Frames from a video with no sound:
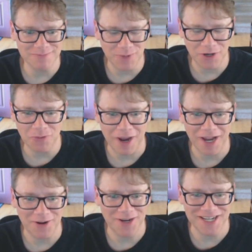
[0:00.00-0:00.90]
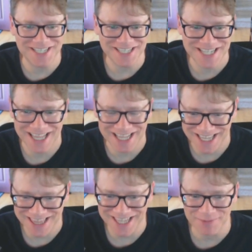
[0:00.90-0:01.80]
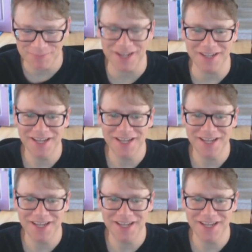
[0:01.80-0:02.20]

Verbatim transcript: require it. Yeah, yeah, yeah, thing, yeah.